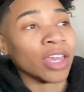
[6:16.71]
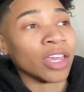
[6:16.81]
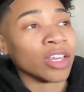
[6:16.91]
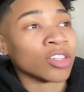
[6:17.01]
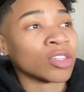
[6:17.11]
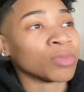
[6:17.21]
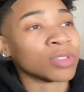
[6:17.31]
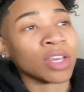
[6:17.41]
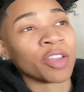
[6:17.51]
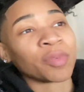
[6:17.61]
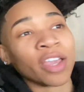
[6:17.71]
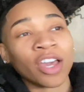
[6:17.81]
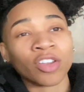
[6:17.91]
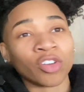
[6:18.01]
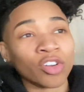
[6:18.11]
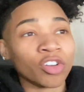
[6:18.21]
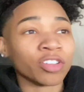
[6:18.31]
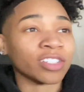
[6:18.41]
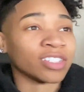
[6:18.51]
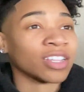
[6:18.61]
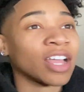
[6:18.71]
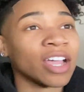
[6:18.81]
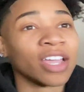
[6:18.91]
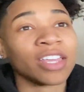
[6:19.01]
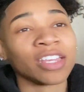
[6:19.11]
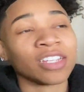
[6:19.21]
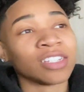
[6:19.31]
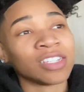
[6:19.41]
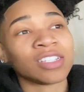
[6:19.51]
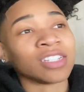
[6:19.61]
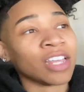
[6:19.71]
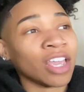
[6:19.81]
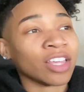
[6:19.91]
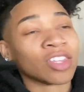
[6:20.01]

And she was telling me how the girl is lying and this and that.